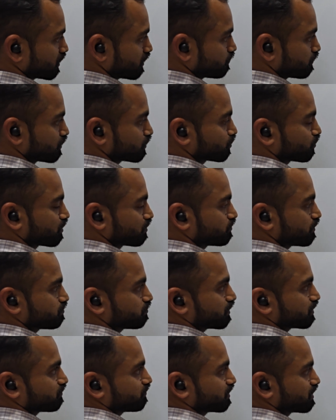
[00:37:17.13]
able to
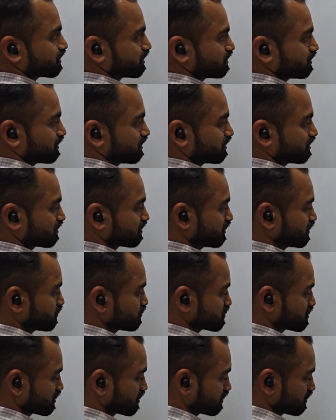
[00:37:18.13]
remember, we can directly
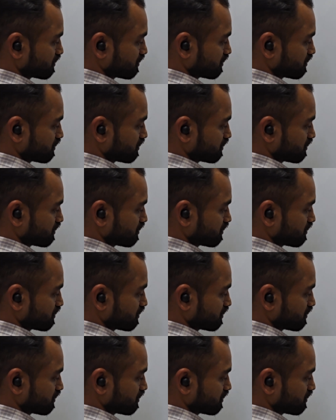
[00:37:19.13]
use the,